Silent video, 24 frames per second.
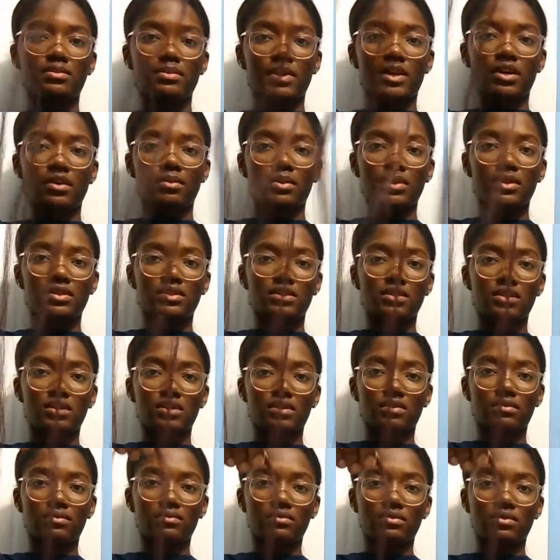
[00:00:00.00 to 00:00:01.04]
a bigger piece
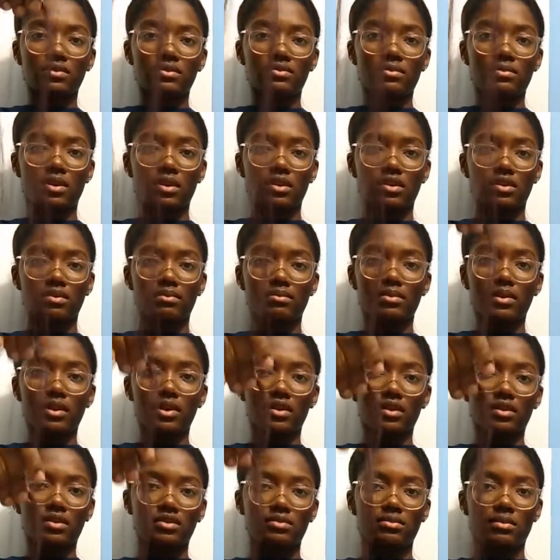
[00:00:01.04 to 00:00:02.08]
still. Smaller,
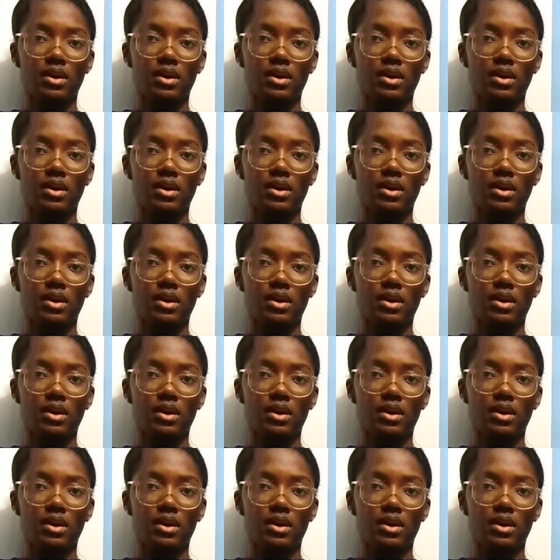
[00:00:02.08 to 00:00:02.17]
bigger.